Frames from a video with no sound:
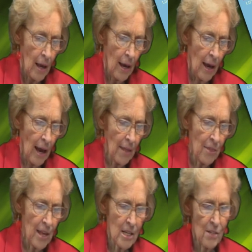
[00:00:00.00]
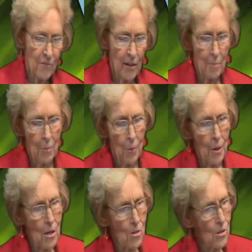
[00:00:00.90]
I think it's very
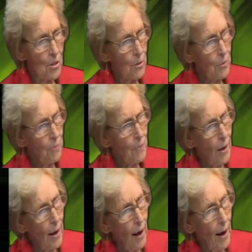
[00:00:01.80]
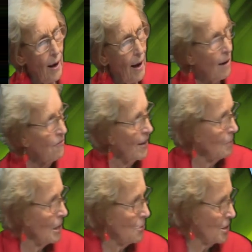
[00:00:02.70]
important to have
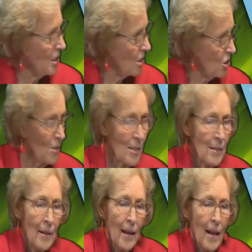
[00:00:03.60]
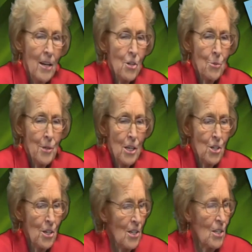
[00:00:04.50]
family traditions, and a
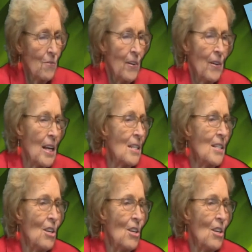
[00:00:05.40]
tradition is very easy.